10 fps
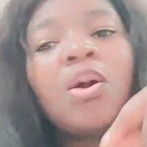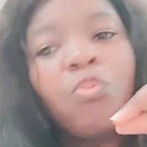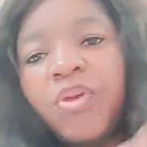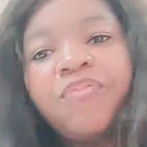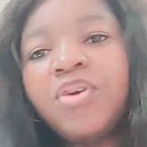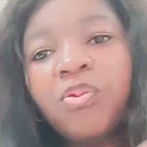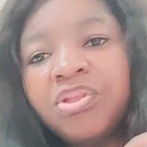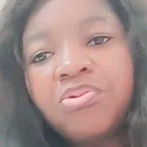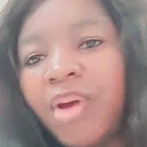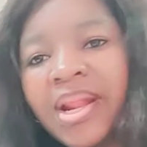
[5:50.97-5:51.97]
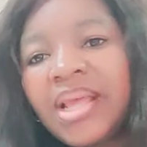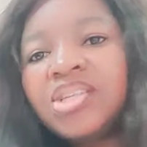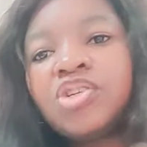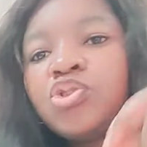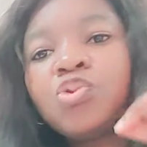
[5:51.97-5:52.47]
If you're with the right
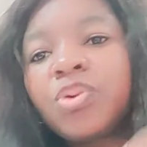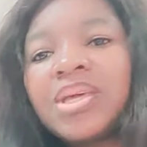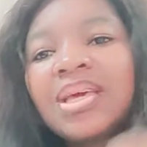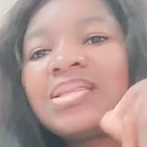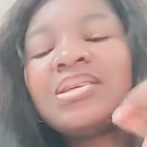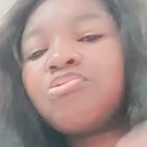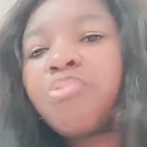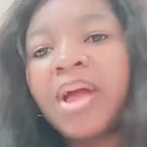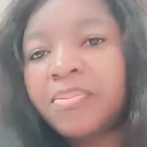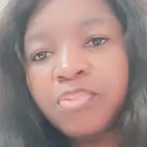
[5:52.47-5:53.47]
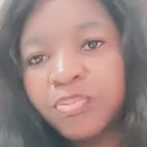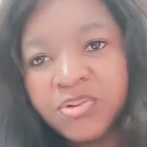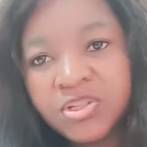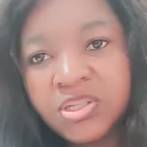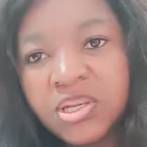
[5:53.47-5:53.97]
agent, you will get a right
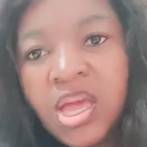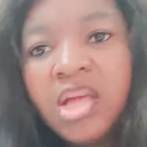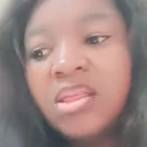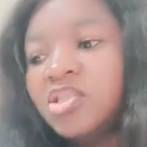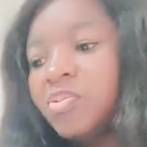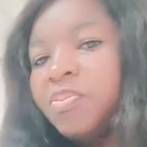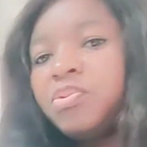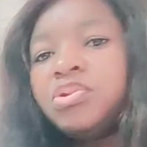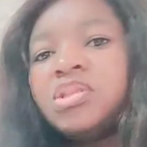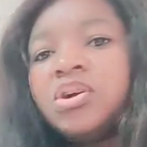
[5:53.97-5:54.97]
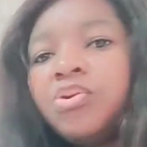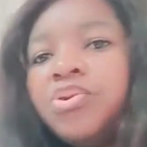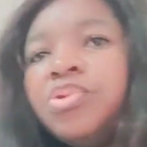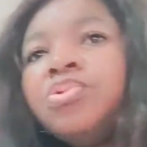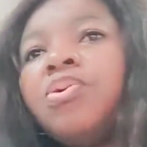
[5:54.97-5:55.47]
property. Now, some people will tell
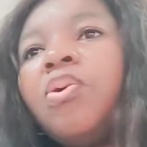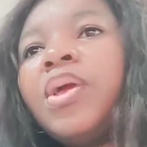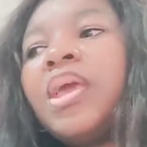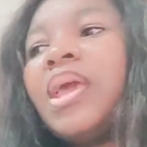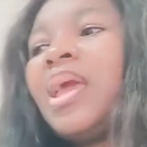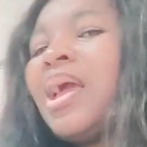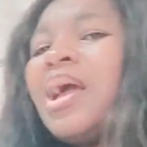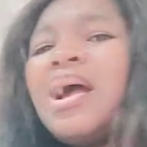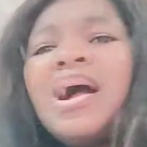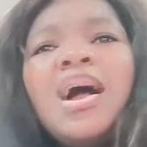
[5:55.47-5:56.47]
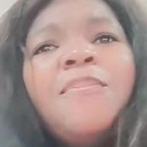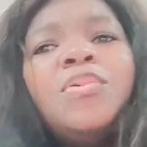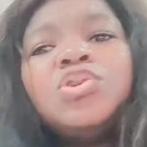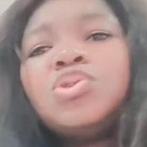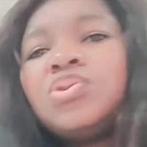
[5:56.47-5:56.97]
you, okay, how
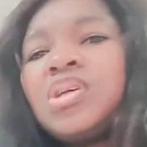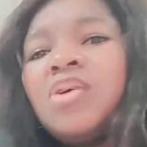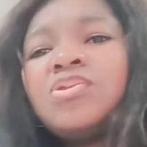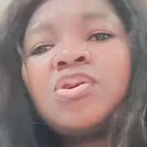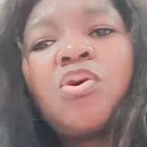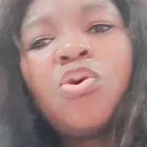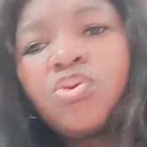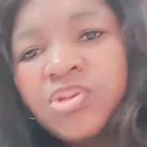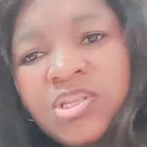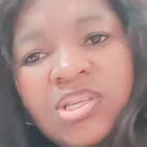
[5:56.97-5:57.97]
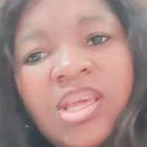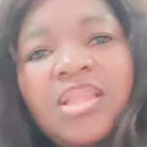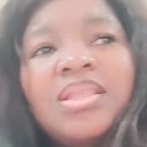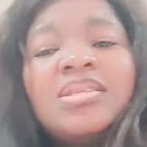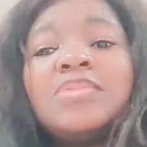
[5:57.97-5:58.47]
much does house cost
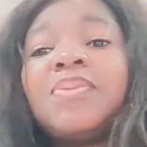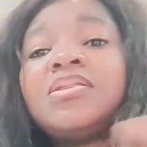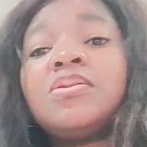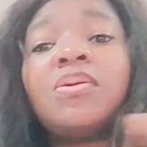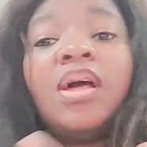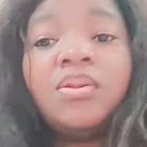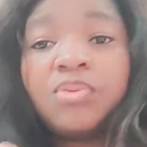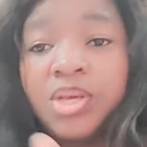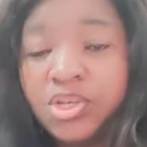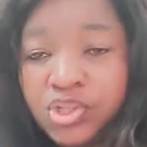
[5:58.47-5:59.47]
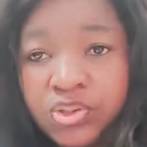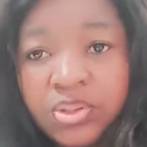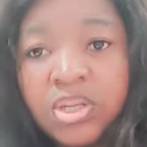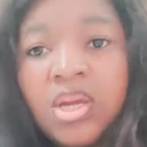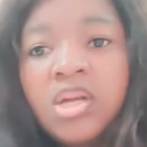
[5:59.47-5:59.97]
in this particular location?
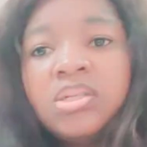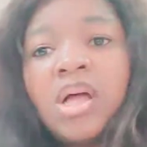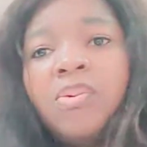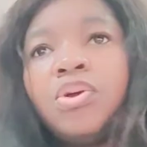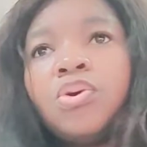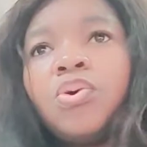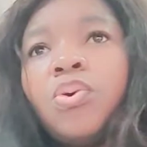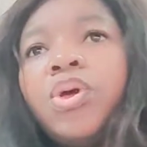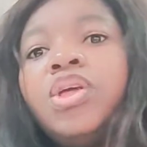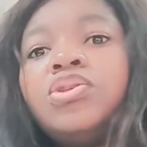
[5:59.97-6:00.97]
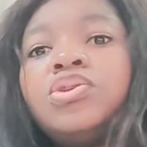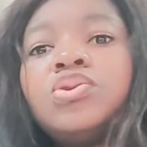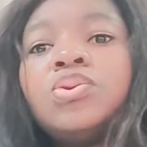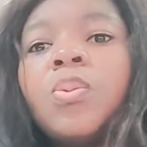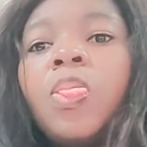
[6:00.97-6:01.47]
Now, I want to go
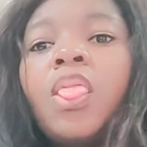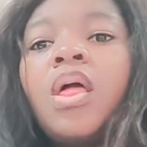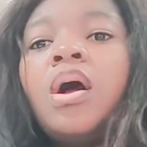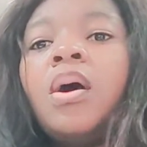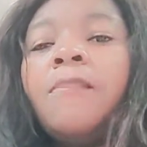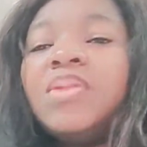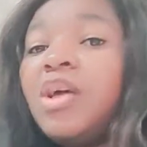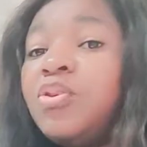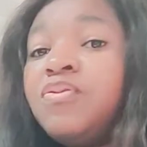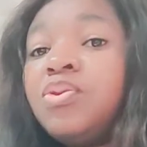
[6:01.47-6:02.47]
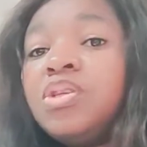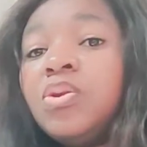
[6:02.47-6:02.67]
into, um, now you've known the